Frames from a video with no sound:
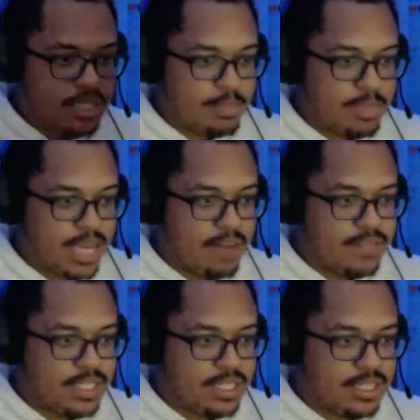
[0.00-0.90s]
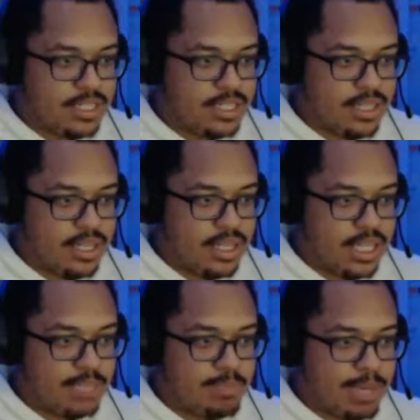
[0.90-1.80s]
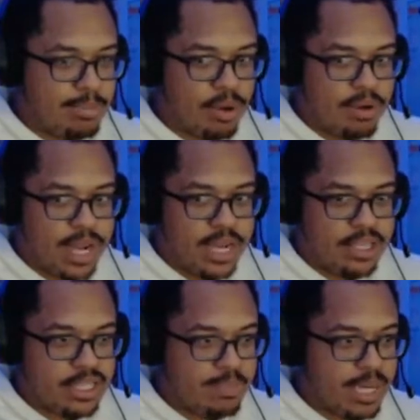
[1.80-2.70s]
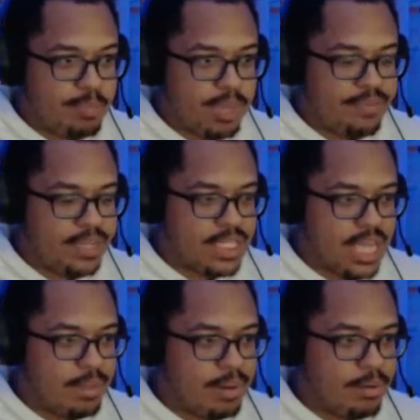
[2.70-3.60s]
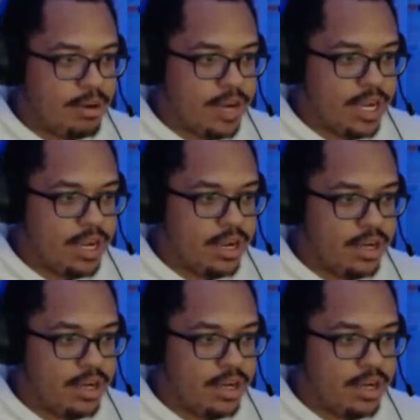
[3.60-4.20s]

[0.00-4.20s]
a big emphasis. This big boy right here, this big beefy salmon boy right here.